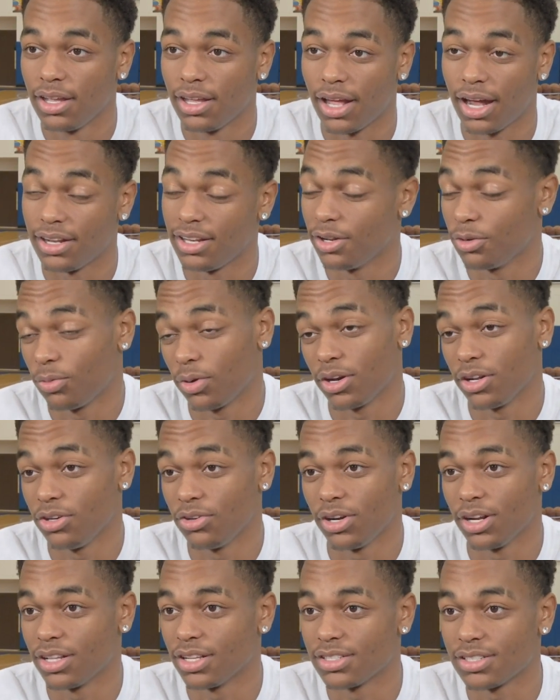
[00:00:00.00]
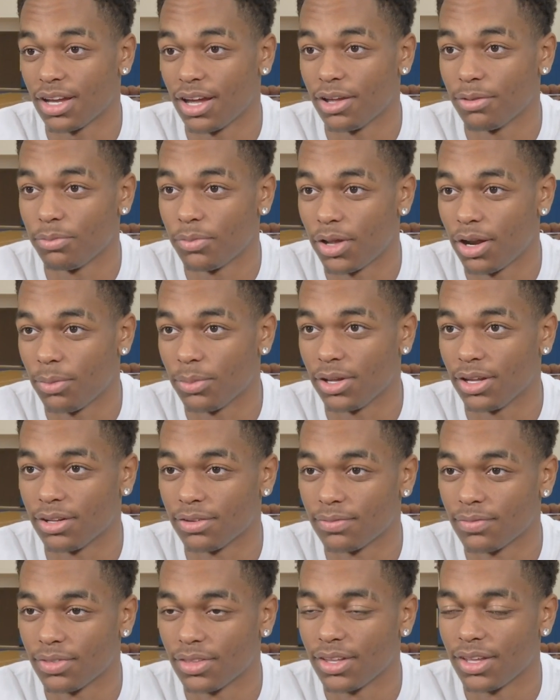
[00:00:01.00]
I didn't want to do it at the time, but I
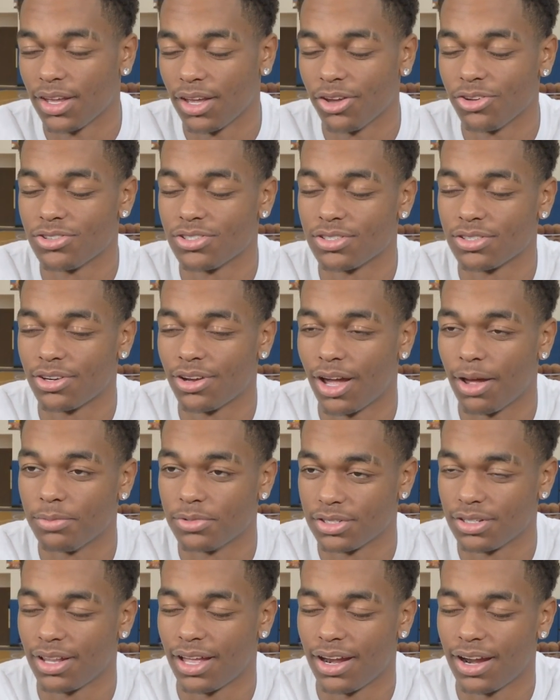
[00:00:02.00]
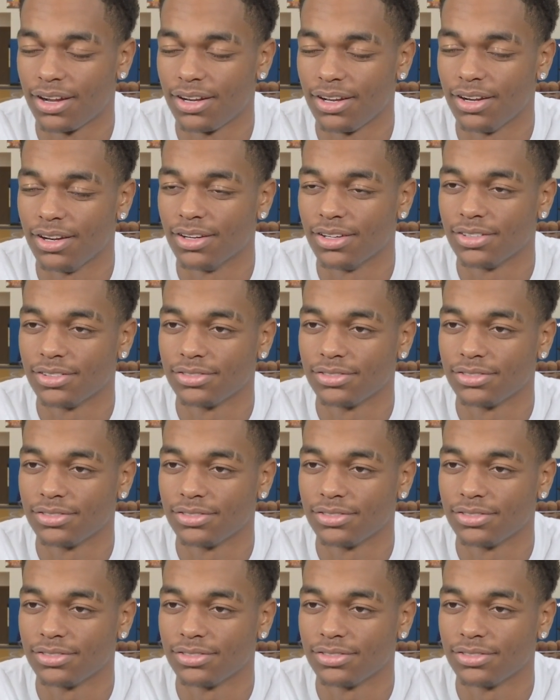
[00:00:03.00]
mean, it was I'm just glad I did it.